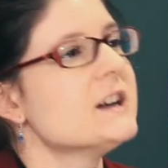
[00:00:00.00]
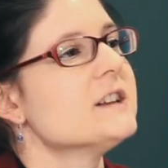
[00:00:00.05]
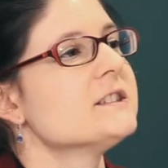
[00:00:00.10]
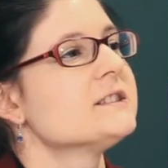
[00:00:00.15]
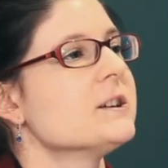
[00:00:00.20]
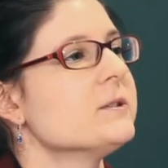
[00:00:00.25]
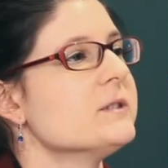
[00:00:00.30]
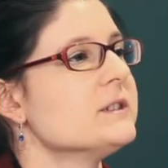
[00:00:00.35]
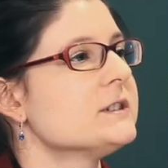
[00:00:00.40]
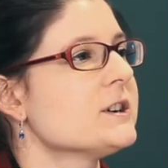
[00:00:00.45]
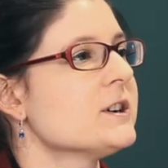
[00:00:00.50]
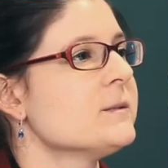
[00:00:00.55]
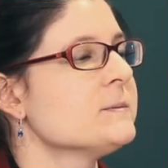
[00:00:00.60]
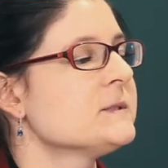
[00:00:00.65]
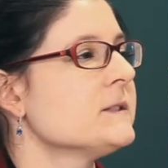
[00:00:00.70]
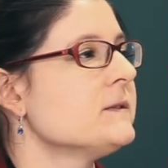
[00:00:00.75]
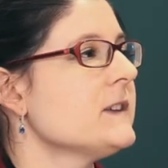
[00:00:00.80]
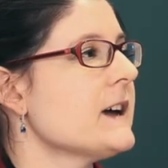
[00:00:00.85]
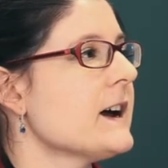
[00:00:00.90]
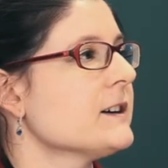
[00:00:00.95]
So in
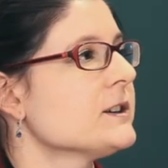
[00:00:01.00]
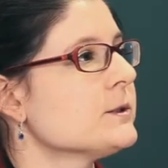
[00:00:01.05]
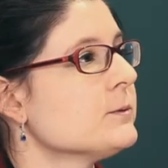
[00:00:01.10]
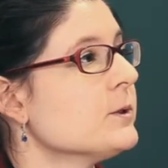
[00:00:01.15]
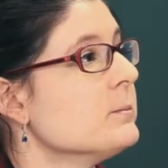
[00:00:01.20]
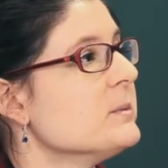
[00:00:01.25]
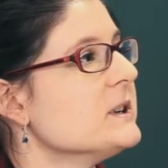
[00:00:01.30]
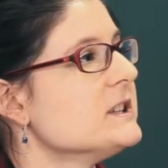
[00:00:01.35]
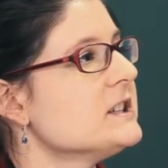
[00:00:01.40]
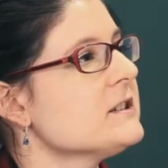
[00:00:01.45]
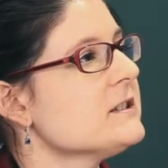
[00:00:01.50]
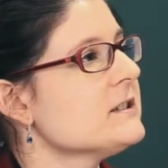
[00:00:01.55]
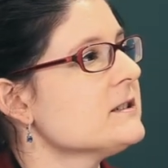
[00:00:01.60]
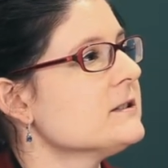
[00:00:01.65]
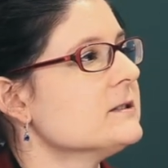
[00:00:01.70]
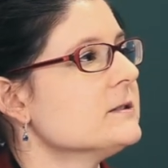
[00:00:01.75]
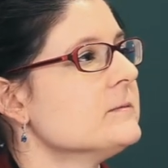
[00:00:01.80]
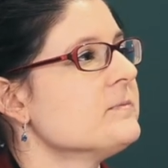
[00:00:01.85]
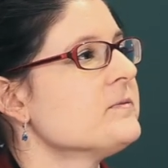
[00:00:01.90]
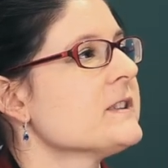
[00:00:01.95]
terms of the actual
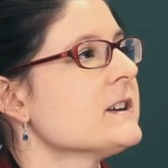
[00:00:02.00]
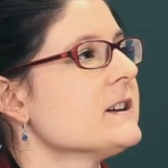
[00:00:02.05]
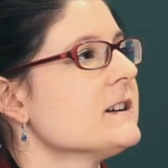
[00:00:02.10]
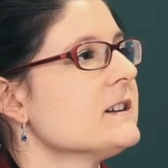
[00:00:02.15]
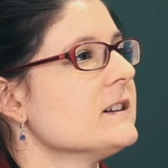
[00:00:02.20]
material,